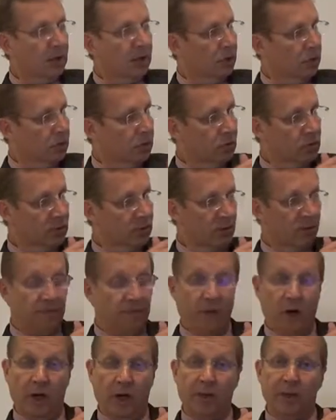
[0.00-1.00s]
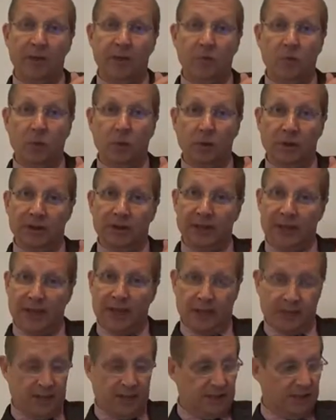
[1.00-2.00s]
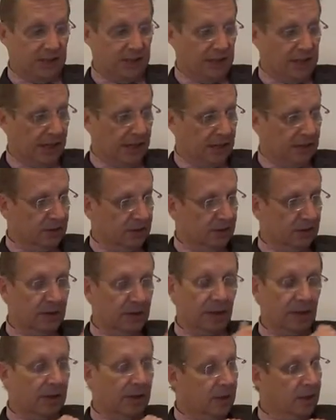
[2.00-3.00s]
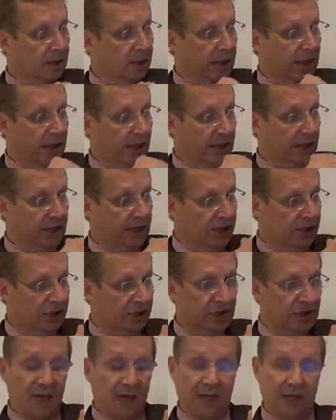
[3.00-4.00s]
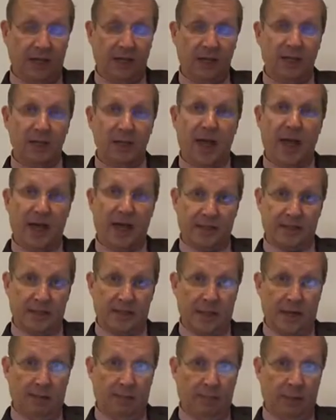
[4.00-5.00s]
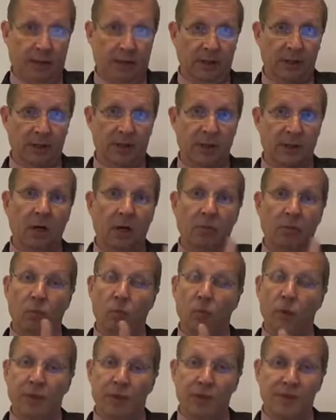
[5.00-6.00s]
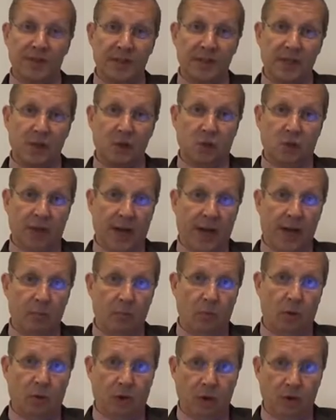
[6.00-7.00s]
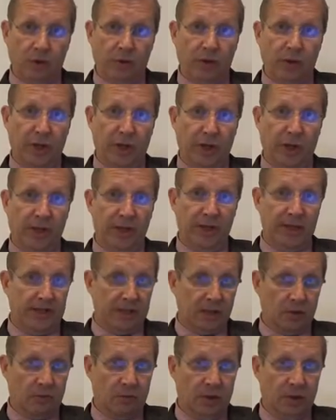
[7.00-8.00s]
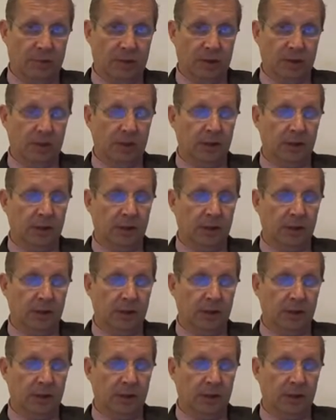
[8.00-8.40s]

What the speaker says: You'll also find all the tenants' details. Now each tenant has a number, so when you see your name on the lease agreement,